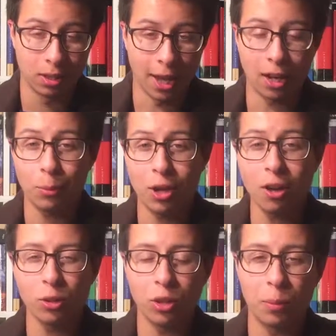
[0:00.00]
And I would
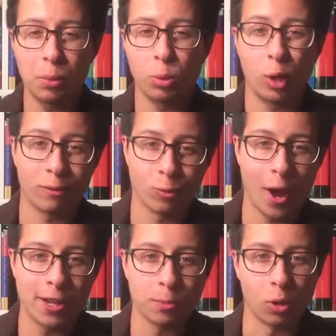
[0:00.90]
argue that people who have
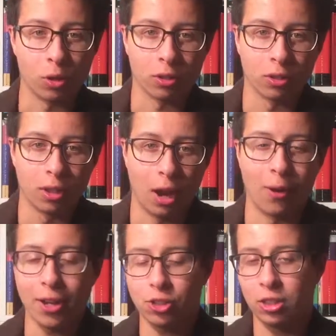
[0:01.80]
writer's block
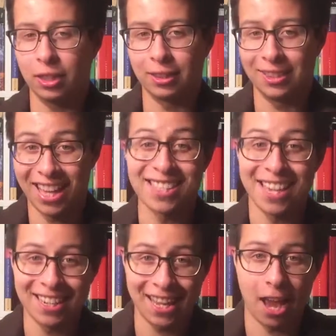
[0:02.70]
are actually in that
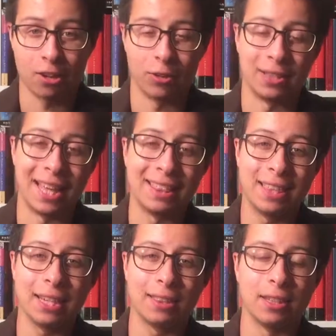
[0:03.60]
second category. They
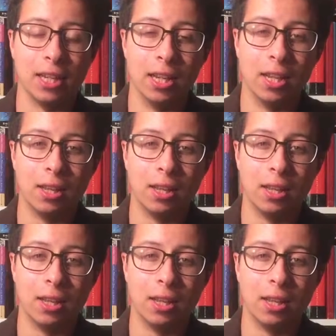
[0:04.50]
think that